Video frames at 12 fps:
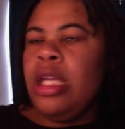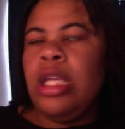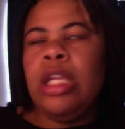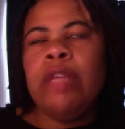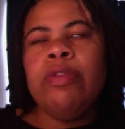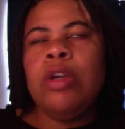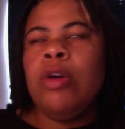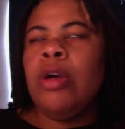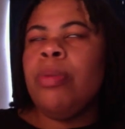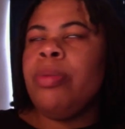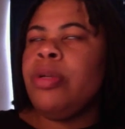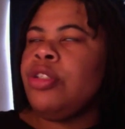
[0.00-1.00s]
Even though
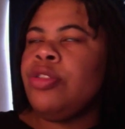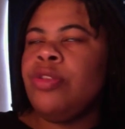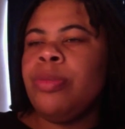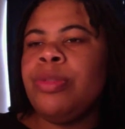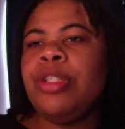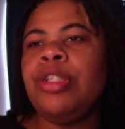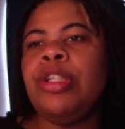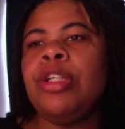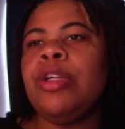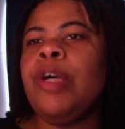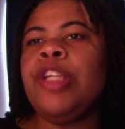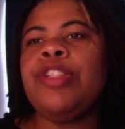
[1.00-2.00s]
I'm pretty sure I'm gonna see the
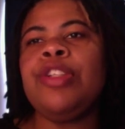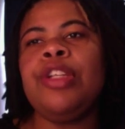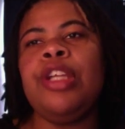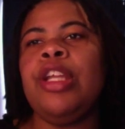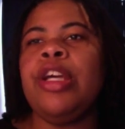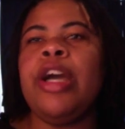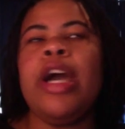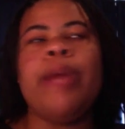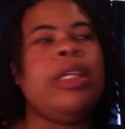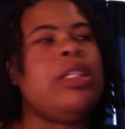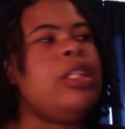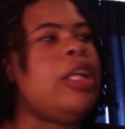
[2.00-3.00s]
question in the
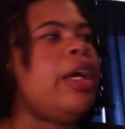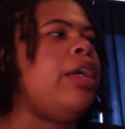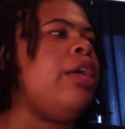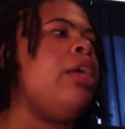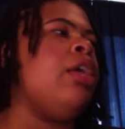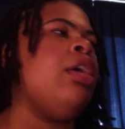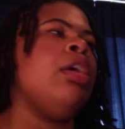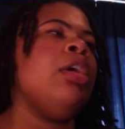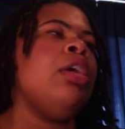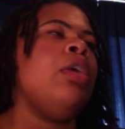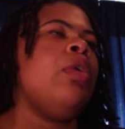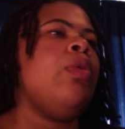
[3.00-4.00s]
comments, like
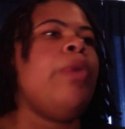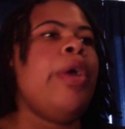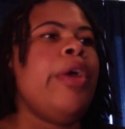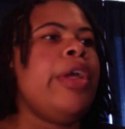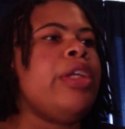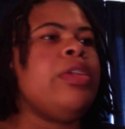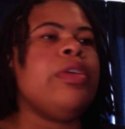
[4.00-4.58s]
where is the.